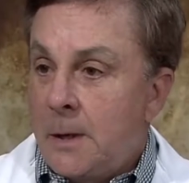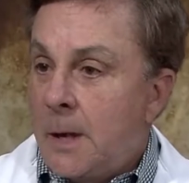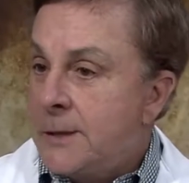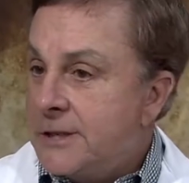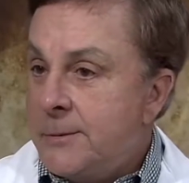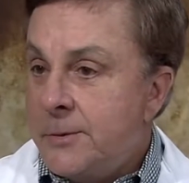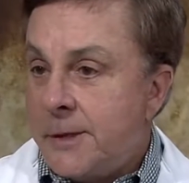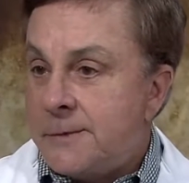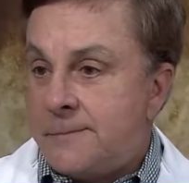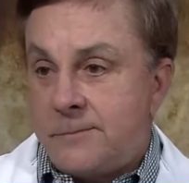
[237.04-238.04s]
And someone
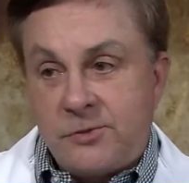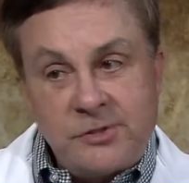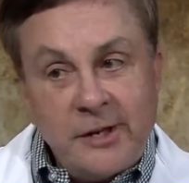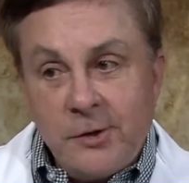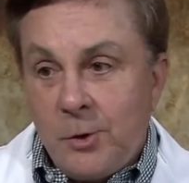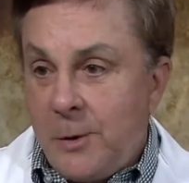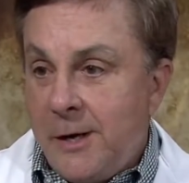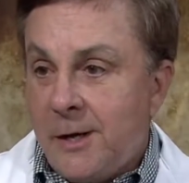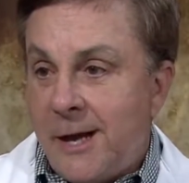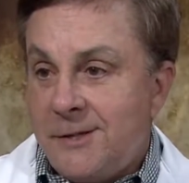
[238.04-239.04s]
that's sick of their
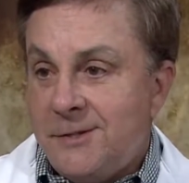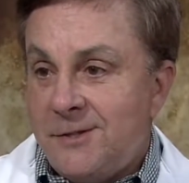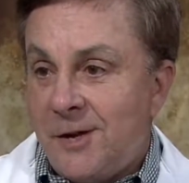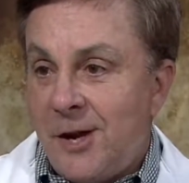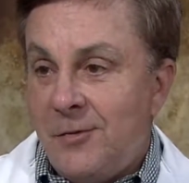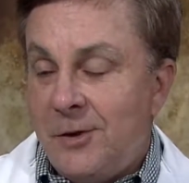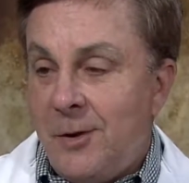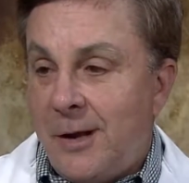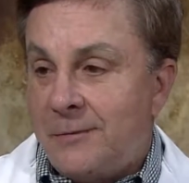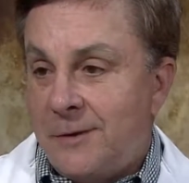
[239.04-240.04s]
reading glasses, and often you have